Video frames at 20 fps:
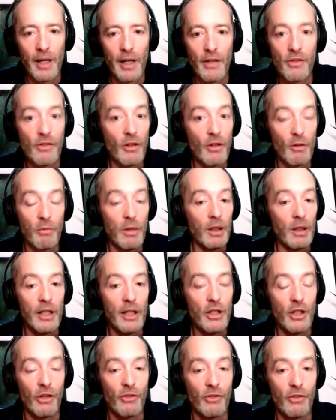or is there
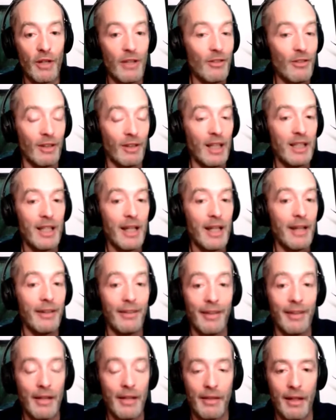really is it like the
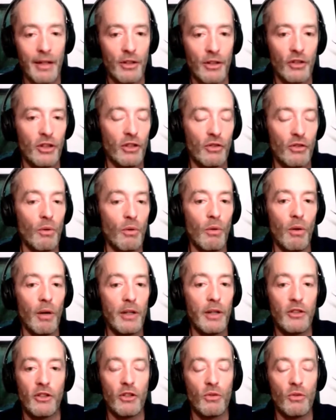internet, that it's
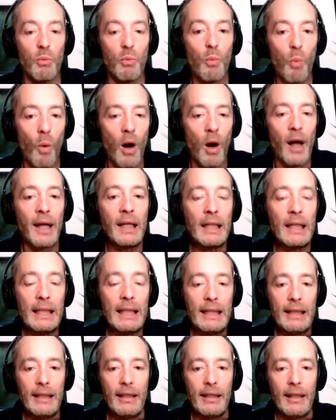just
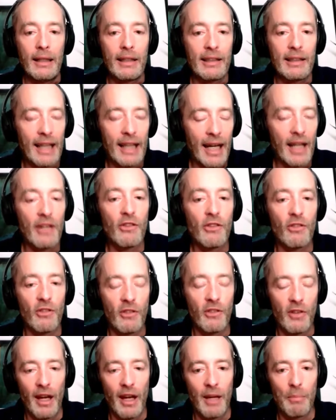one
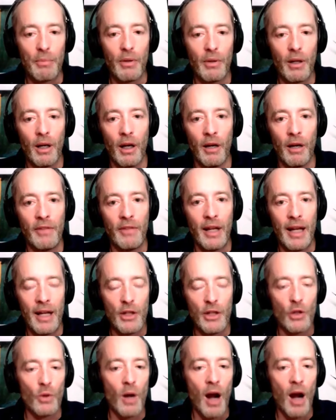landscape,
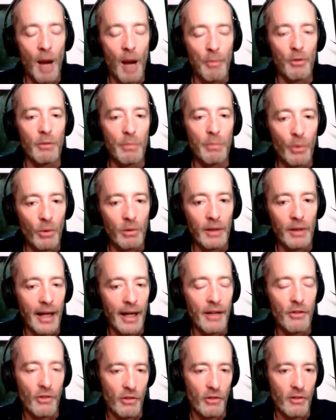interoperable
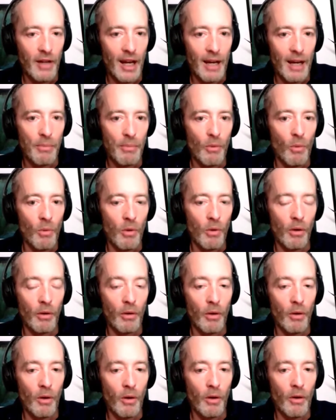landscape,
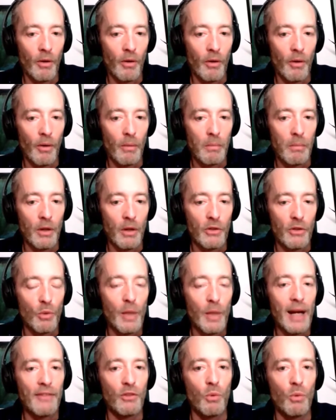or are
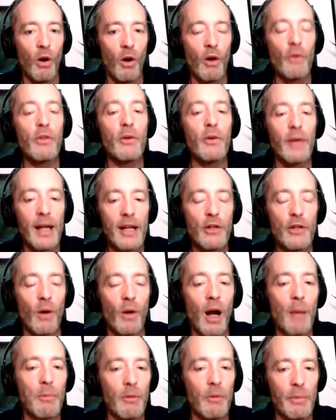there
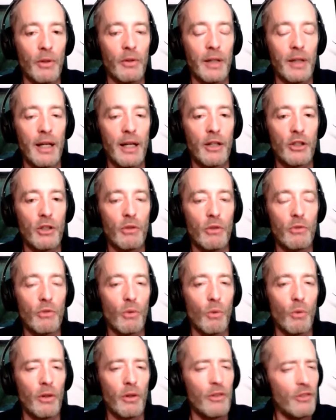interoperability
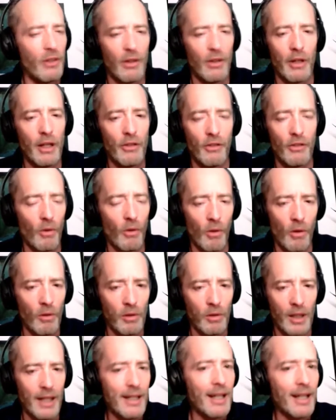issues, or is it
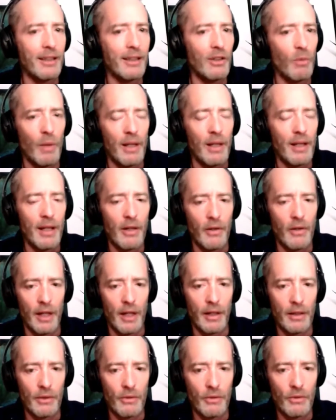all connected the way the
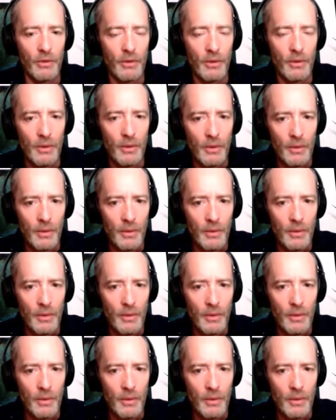internet is?